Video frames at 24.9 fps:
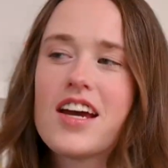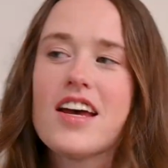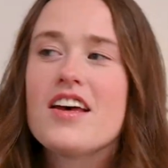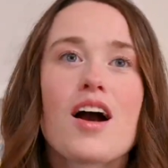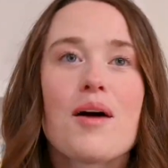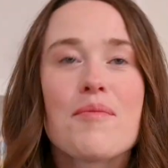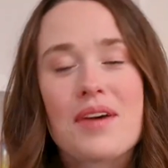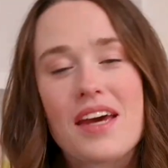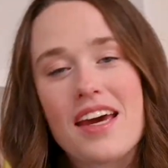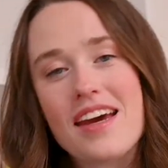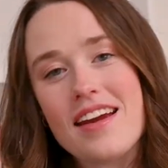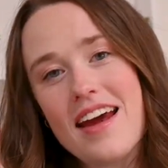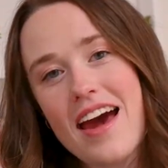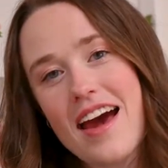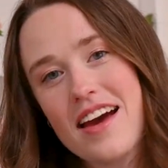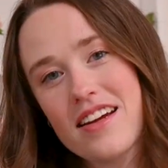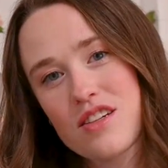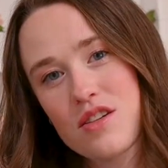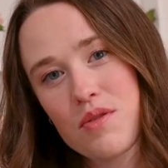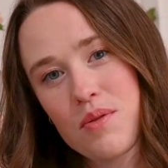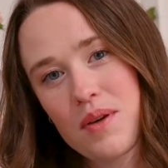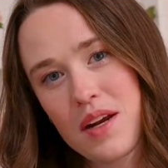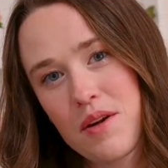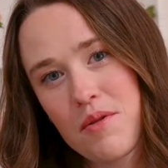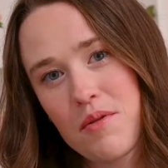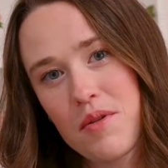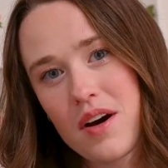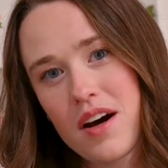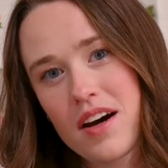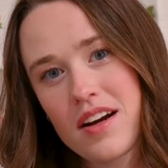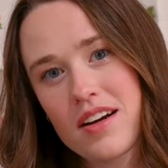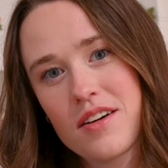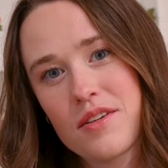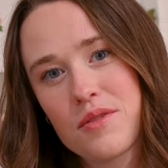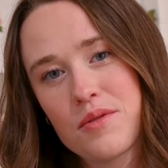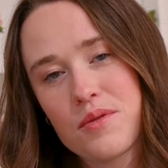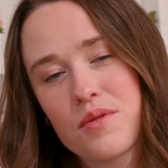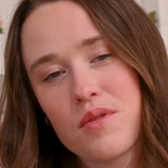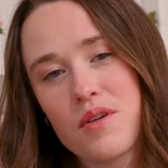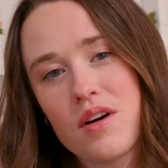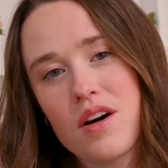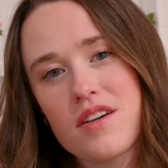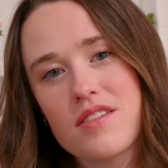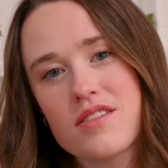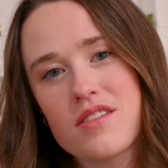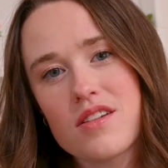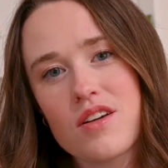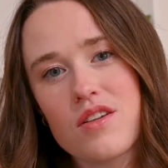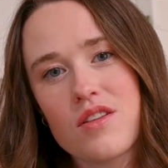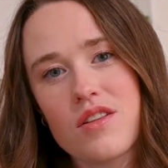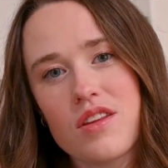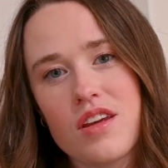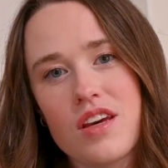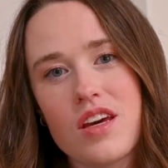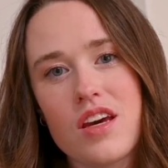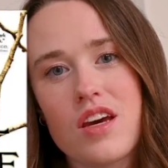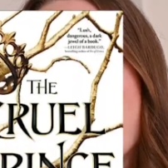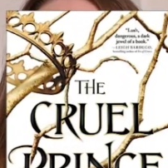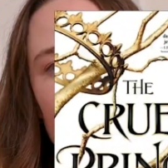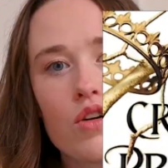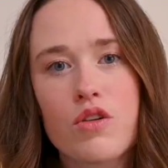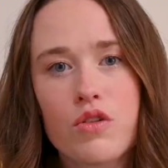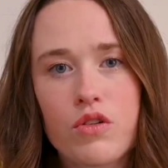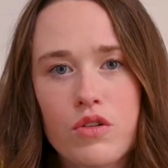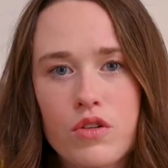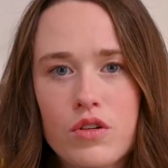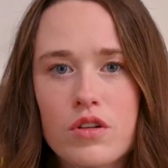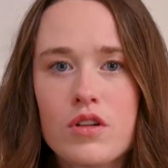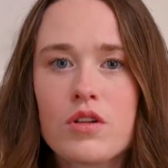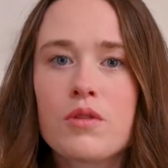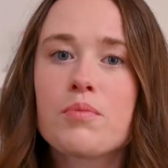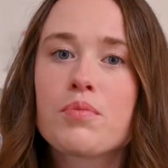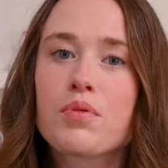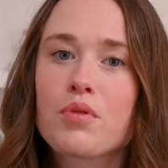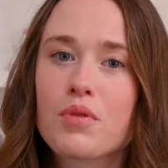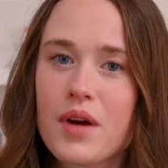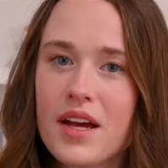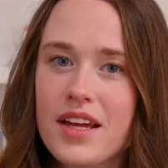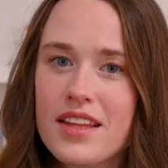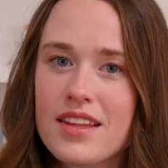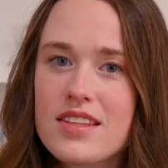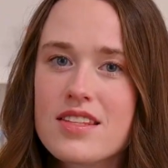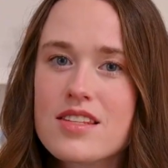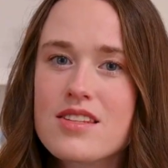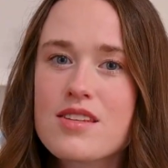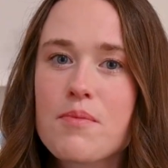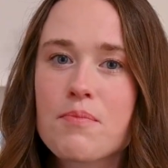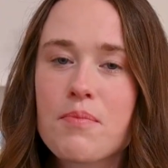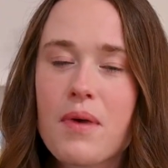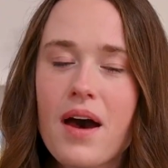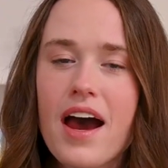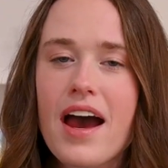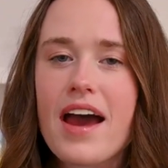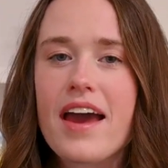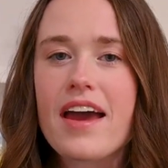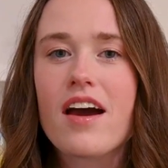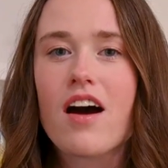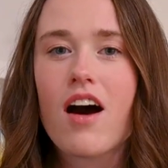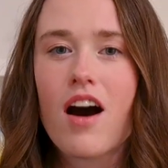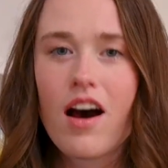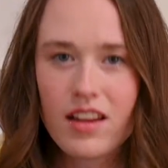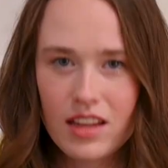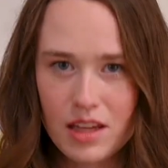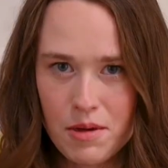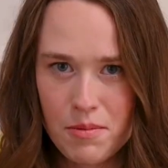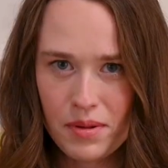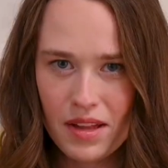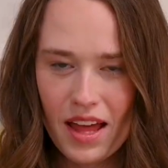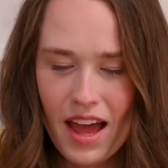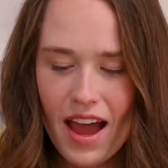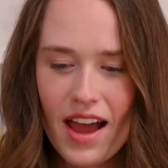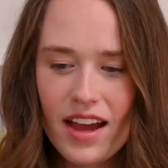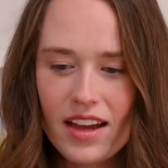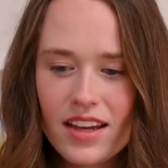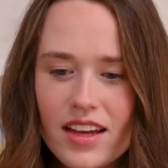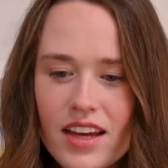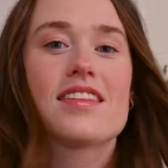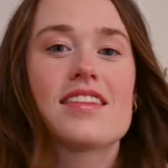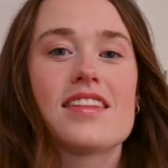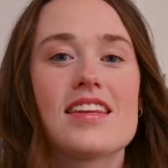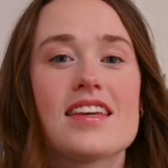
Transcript: Coming in at 21 was The Cruel Prince by Holly Black.